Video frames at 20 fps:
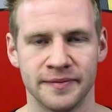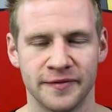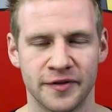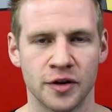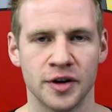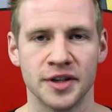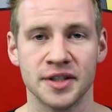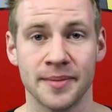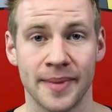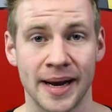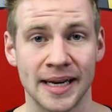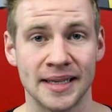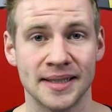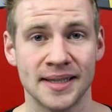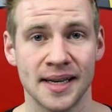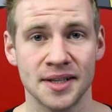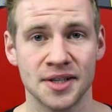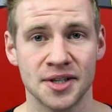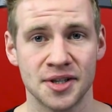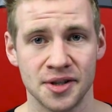for it to make
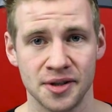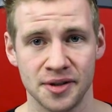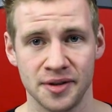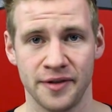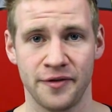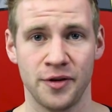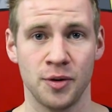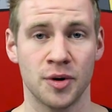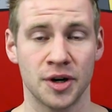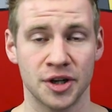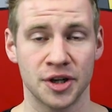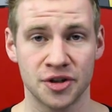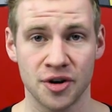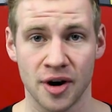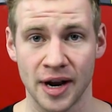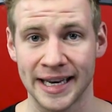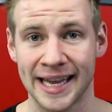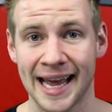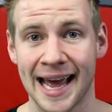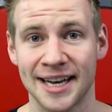sense to you if you want to
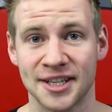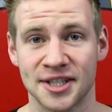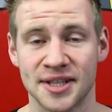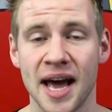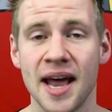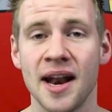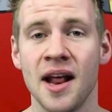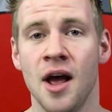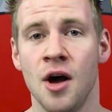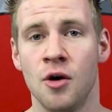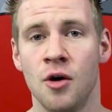try and catch that.